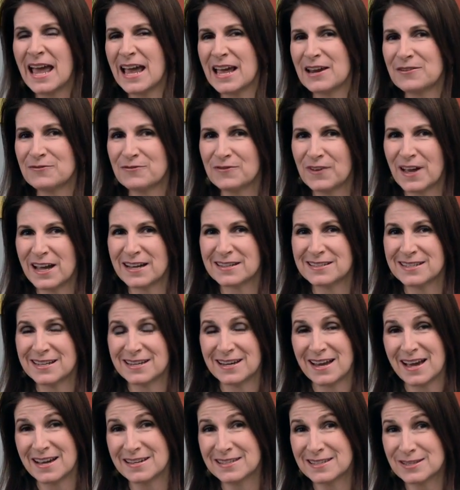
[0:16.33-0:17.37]
In fact, in
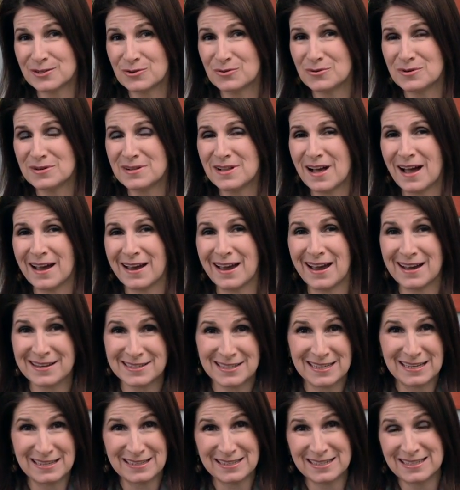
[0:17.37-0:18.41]
high school, I
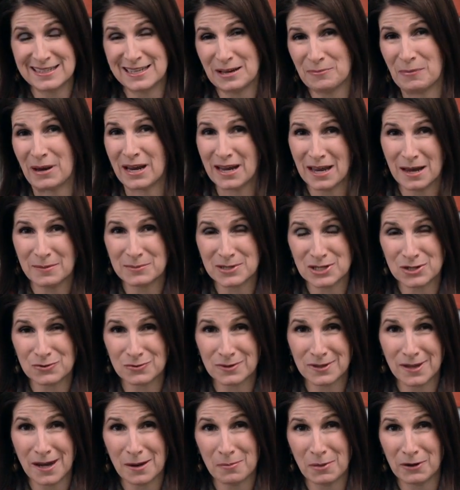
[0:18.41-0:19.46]
accidentally set my
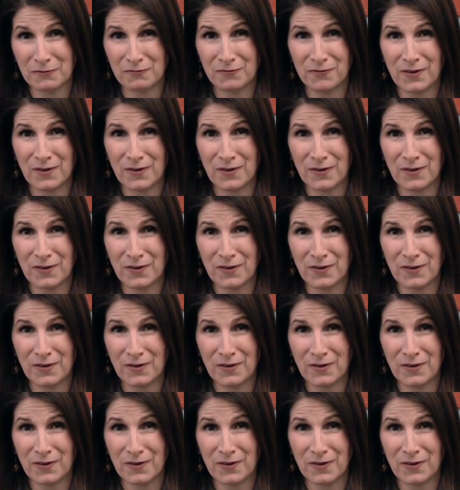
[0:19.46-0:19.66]
chemistry lab on